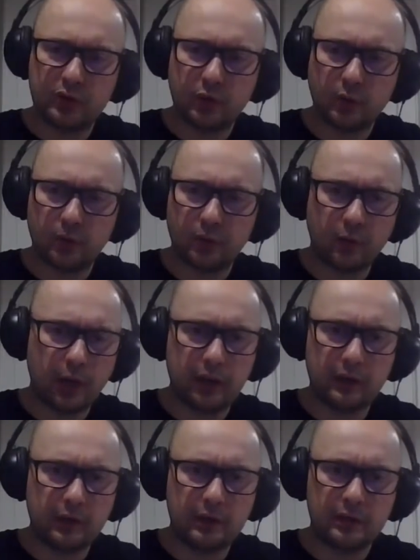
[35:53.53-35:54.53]
from
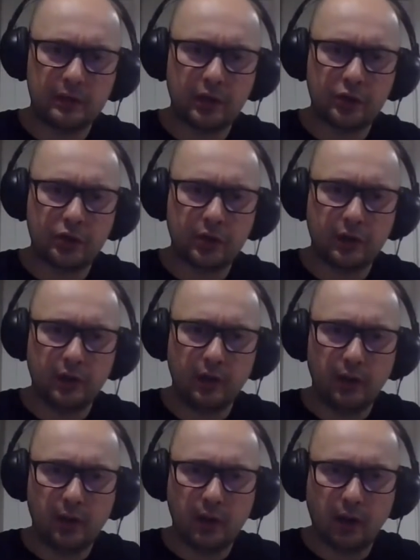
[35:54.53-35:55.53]
18th century.
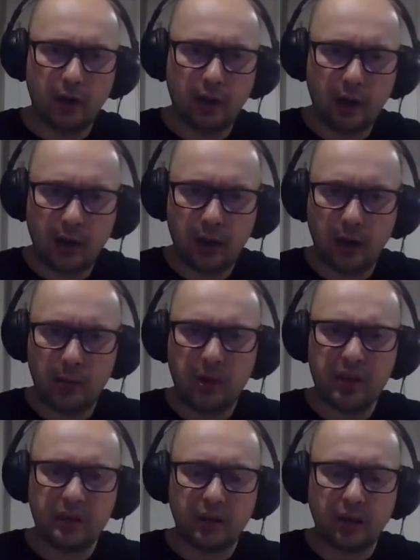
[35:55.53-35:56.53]
I, I
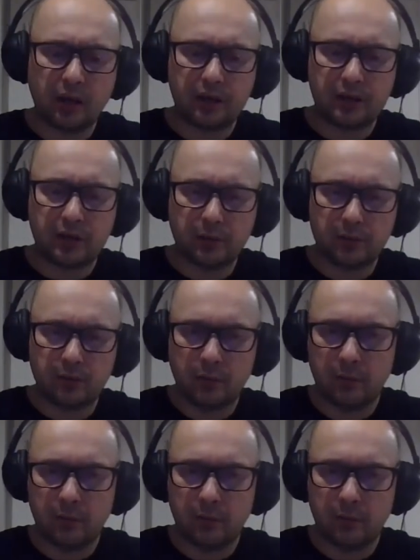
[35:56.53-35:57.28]
bet they have some.